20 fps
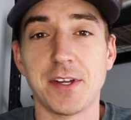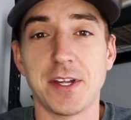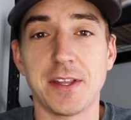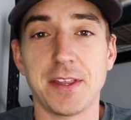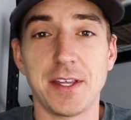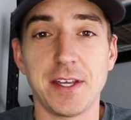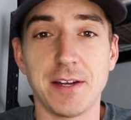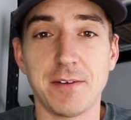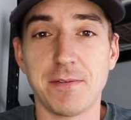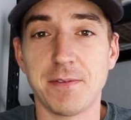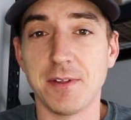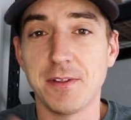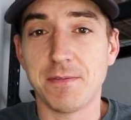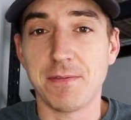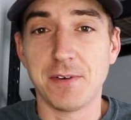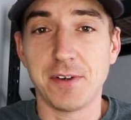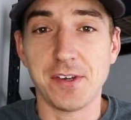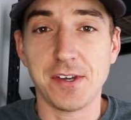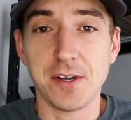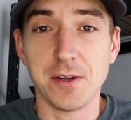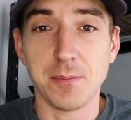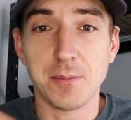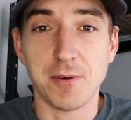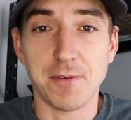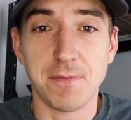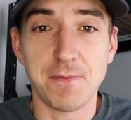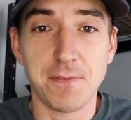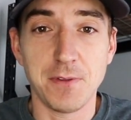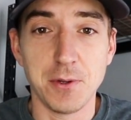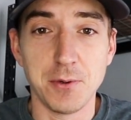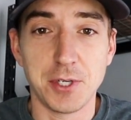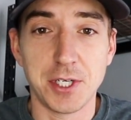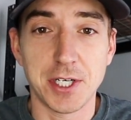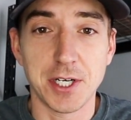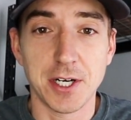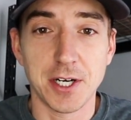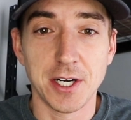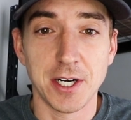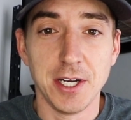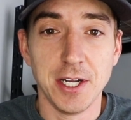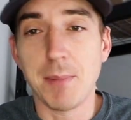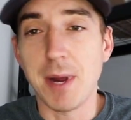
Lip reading: I think, for the foreseeable future.